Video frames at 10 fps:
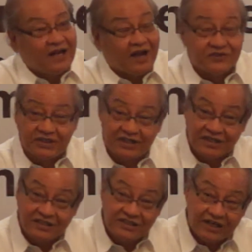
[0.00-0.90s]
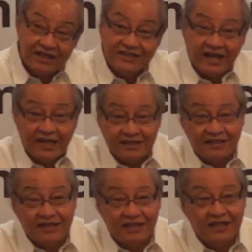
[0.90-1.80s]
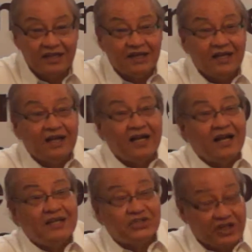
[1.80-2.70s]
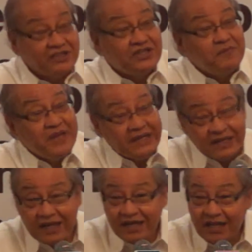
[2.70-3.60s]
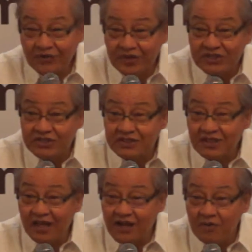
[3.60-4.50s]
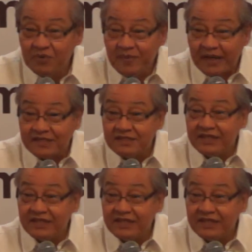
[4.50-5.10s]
after Deng died, Jiang Zemin reached a compromise.